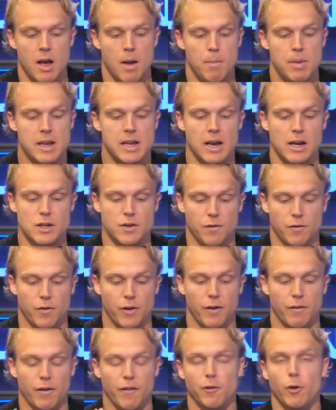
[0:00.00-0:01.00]
Because
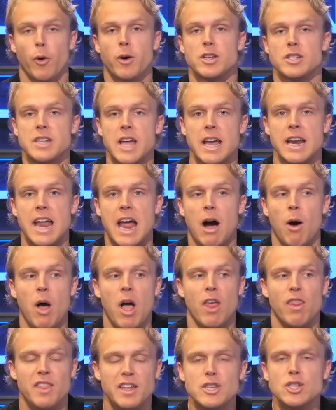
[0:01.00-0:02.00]
for Florida State now,
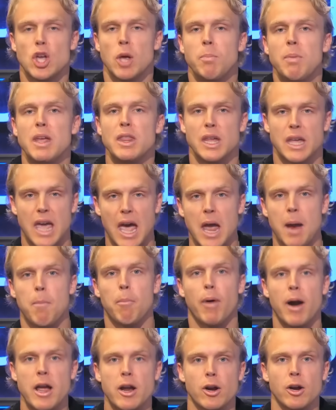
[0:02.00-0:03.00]
this could be the game
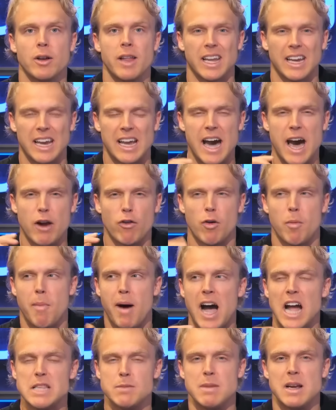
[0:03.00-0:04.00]
breaker. Like, it kind of
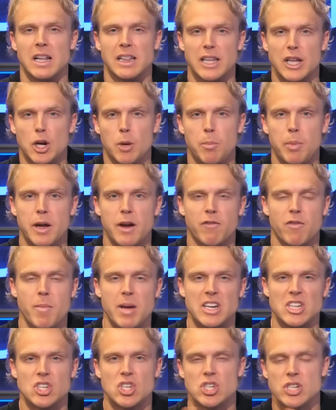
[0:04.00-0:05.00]
reminds me a little bit from
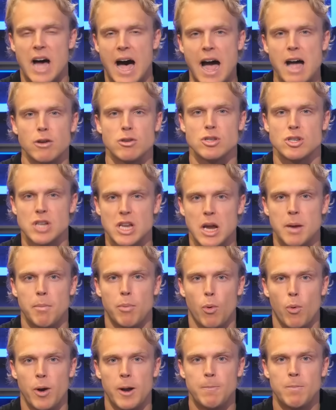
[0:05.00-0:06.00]
a style
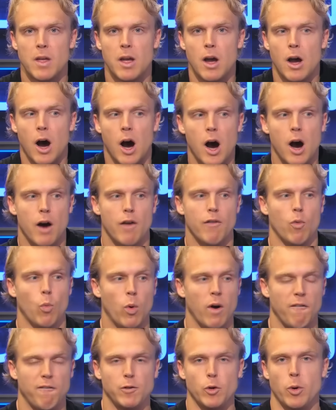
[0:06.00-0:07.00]
standpoint of
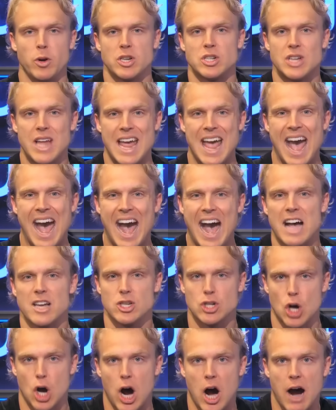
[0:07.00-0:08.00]
what Florida State has
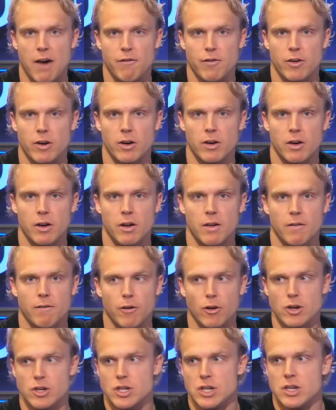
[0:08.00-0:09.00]
to offer
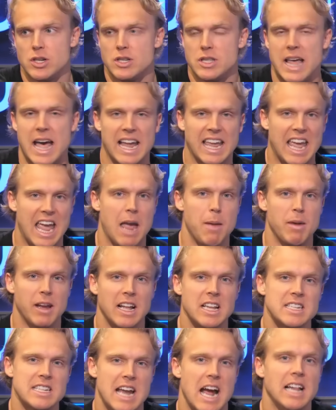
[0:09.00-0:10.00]
versus that game
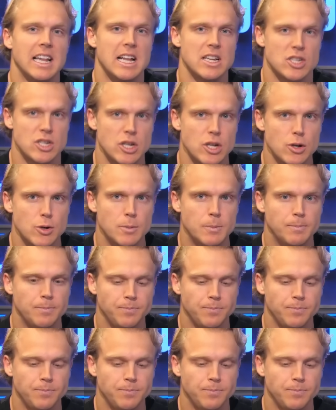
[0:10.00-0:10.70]
against LSU.